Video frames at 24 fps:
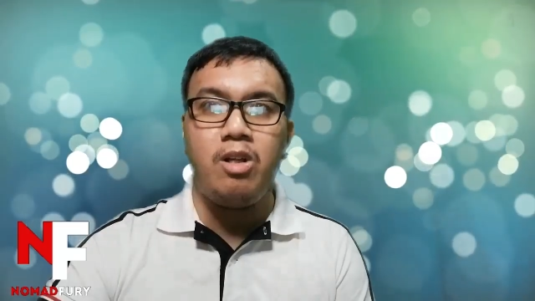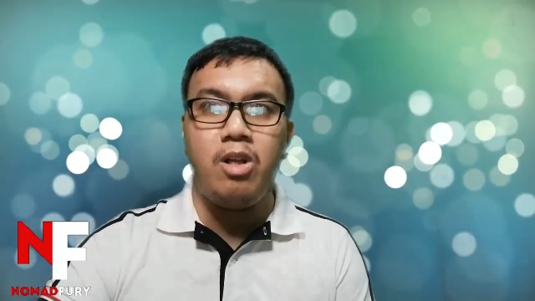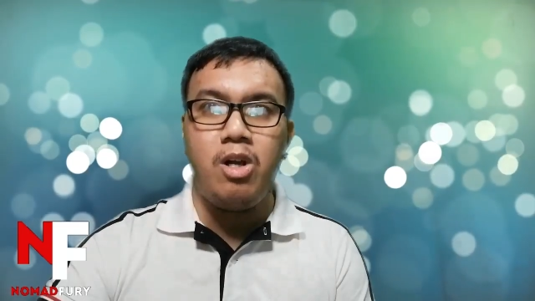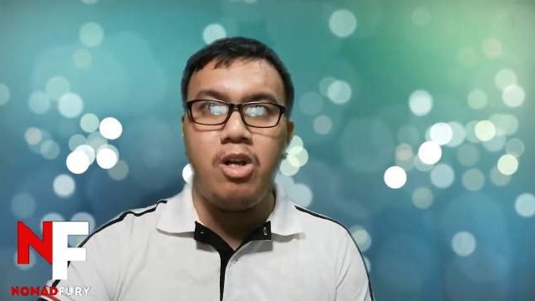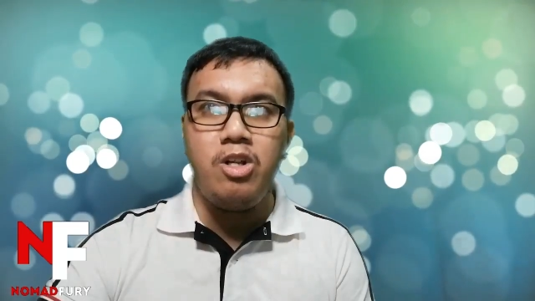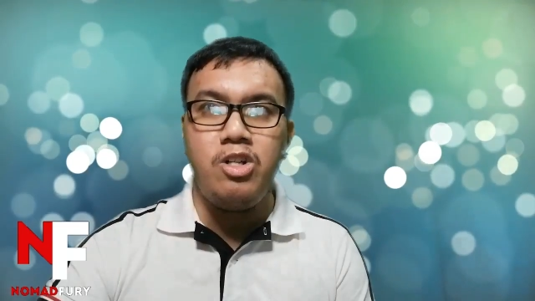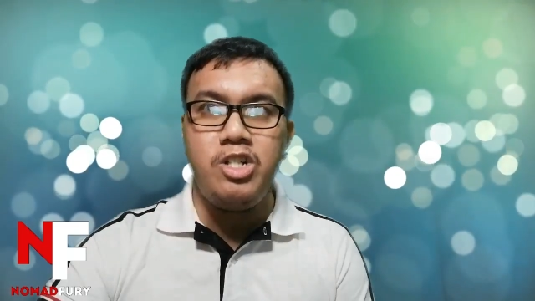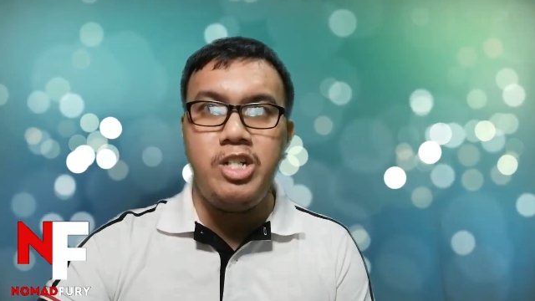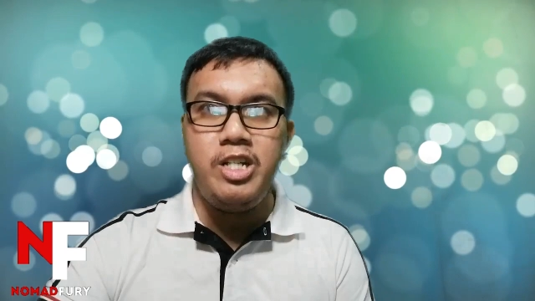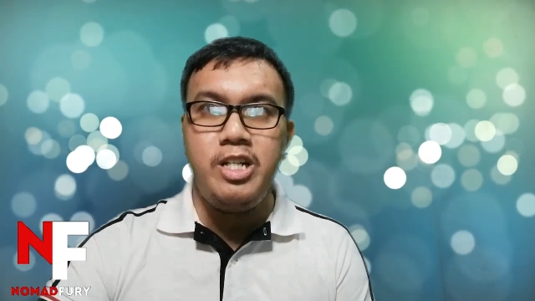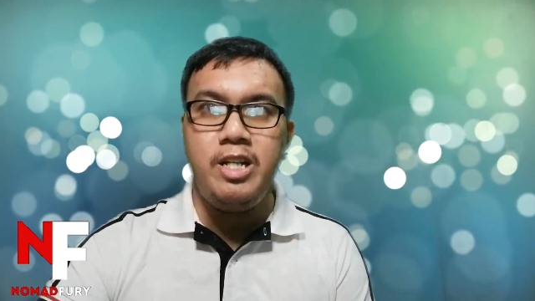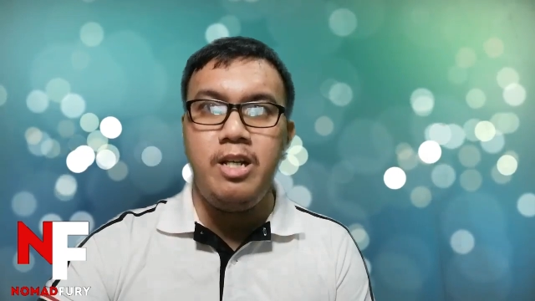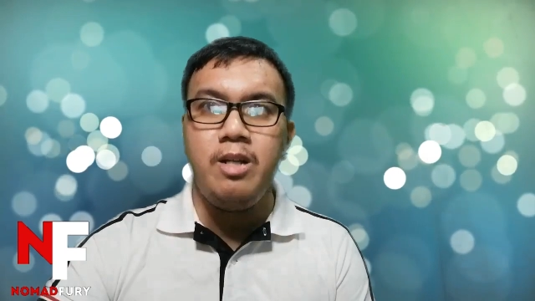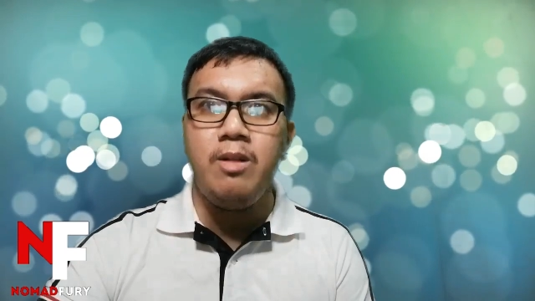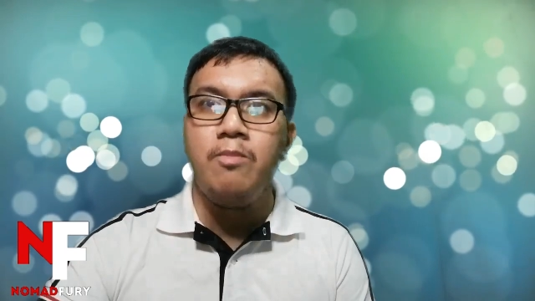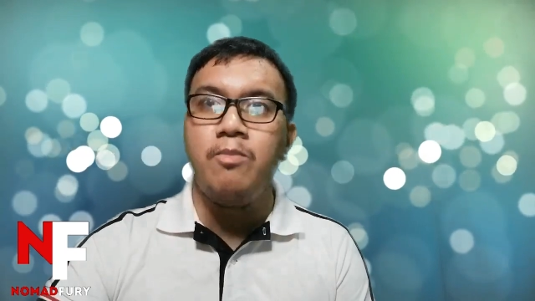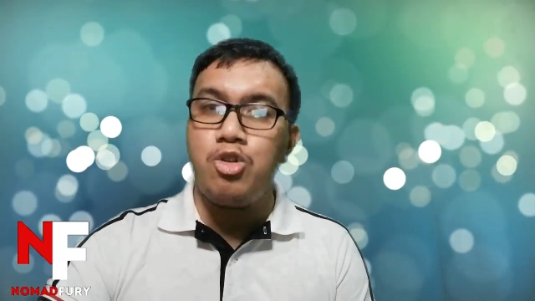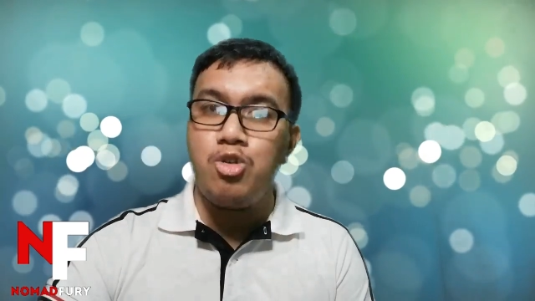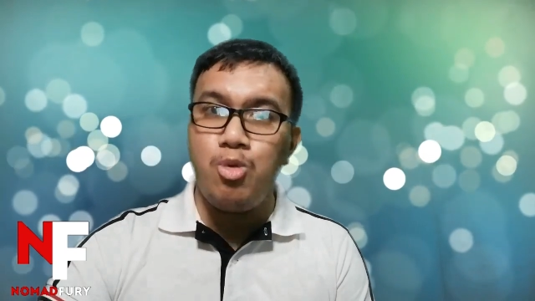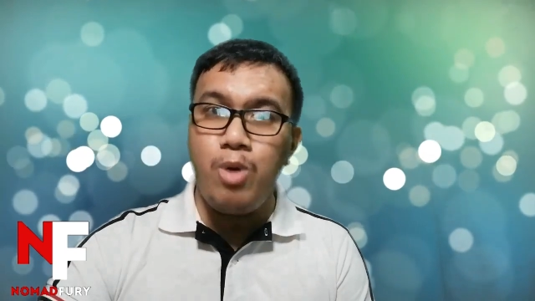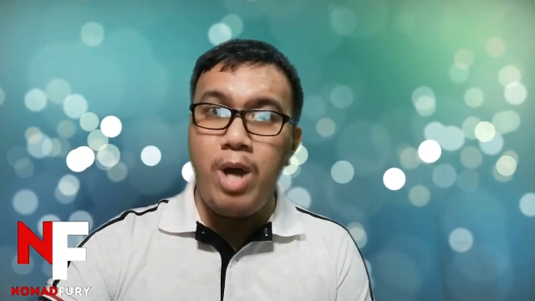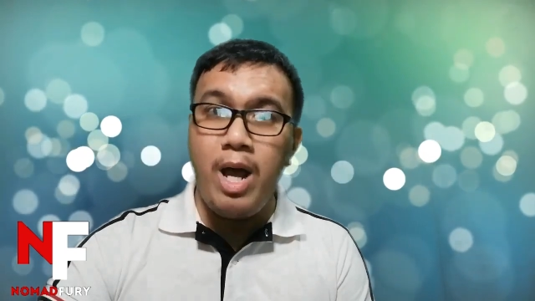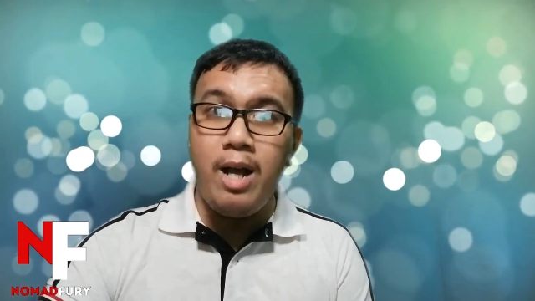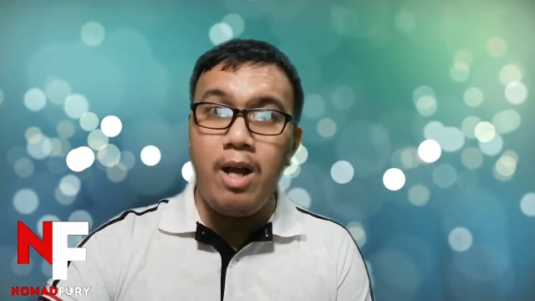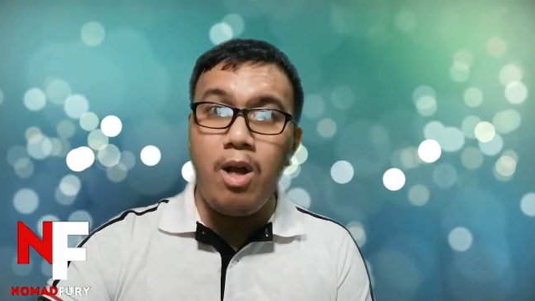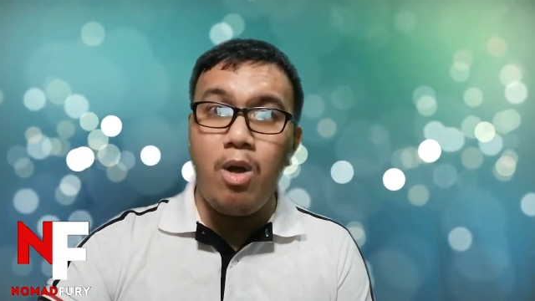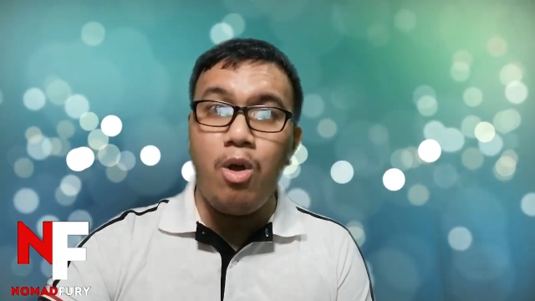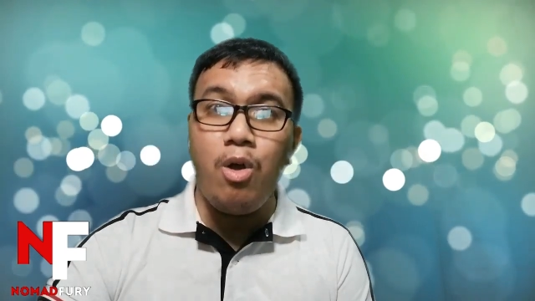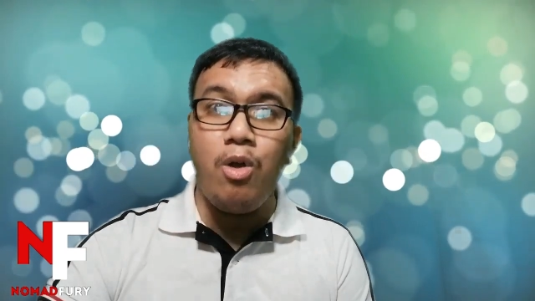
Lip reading: technology to track